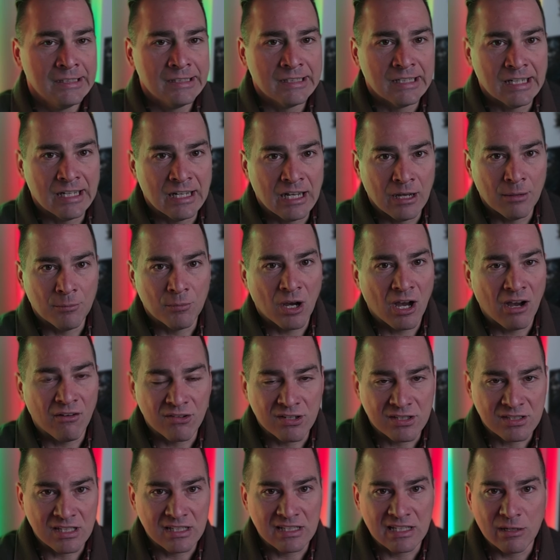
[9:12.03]

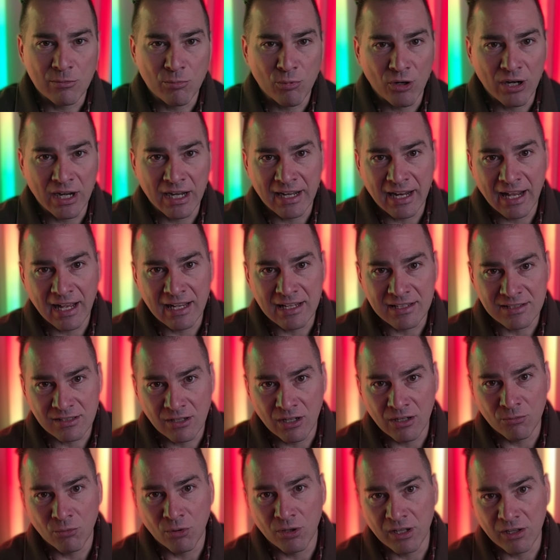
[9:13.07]
Obviously, D-Brand has
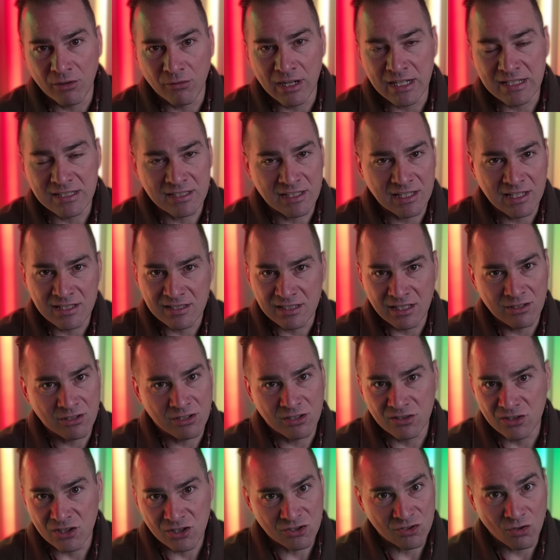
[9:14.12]
really great skins that you
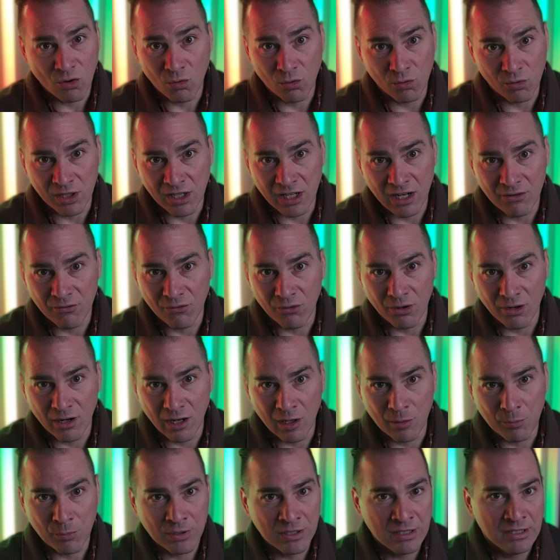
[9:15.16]
can just totally cover it
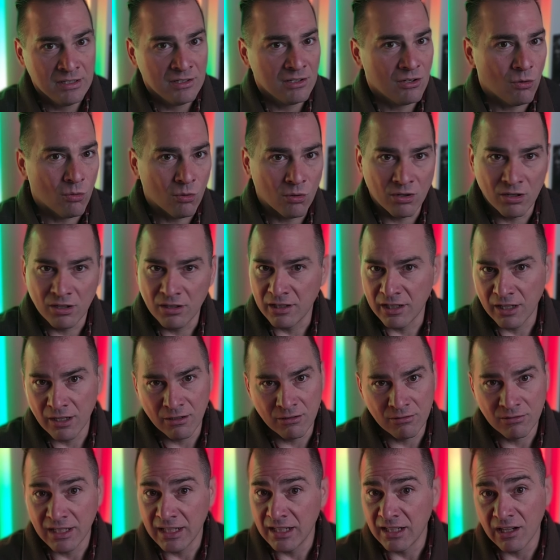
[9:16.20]
up, or
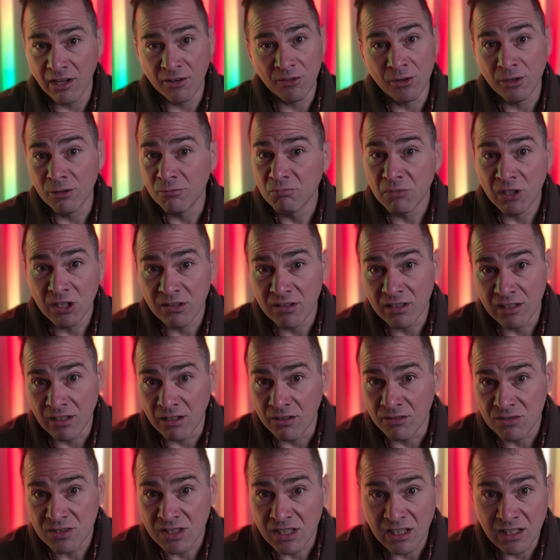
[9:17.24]
any other
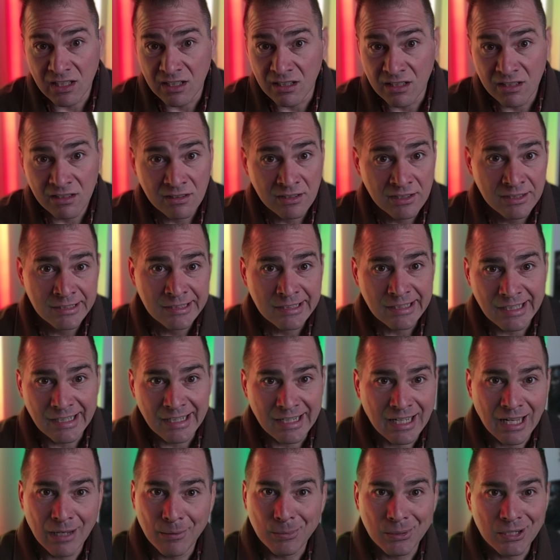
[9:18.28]
skin
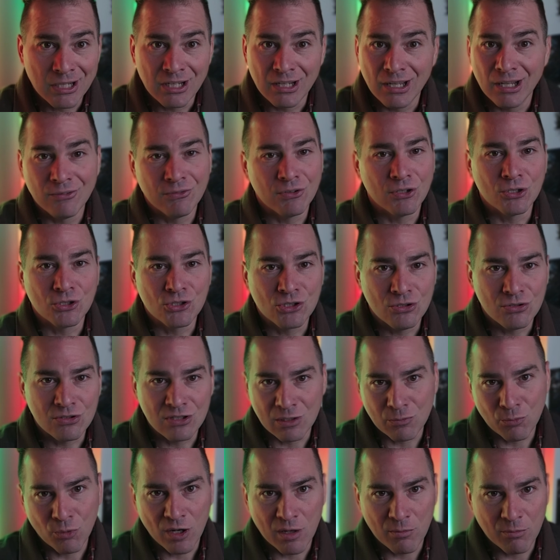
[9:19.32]
company of your
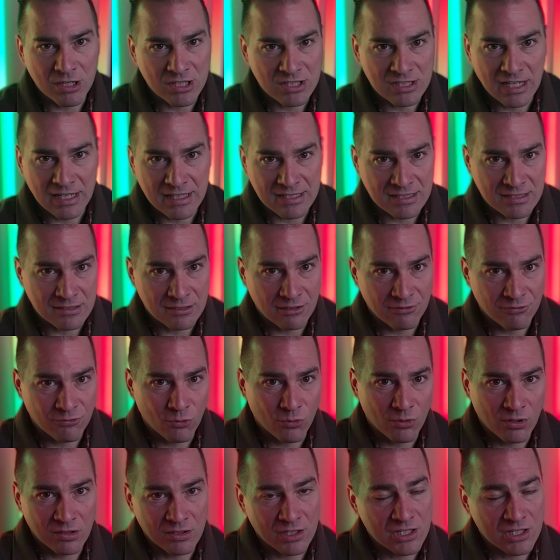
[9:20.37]
choosing pretty much has stuff for it.